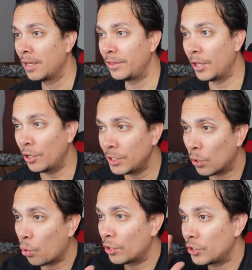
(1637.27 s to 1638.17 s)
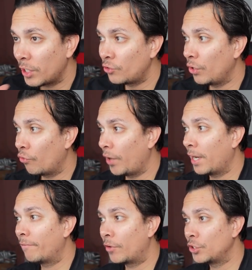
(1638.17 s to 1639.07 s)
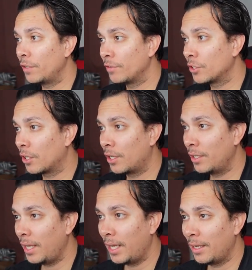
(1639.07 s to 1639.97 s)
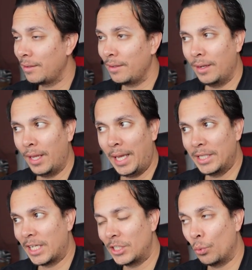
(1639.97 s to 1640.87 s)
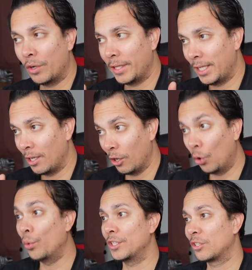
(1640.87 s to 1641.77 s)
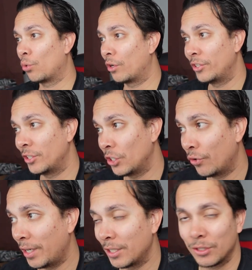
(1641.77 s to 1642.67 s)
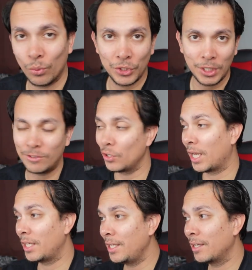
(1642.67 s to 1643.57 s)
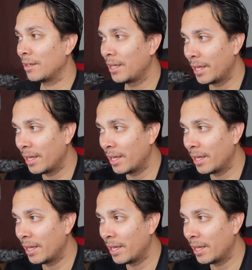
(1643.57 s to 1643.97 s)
There is a quarter century rare version of this card and it's actually one of the lowest quarter century rares, which gives you an idea.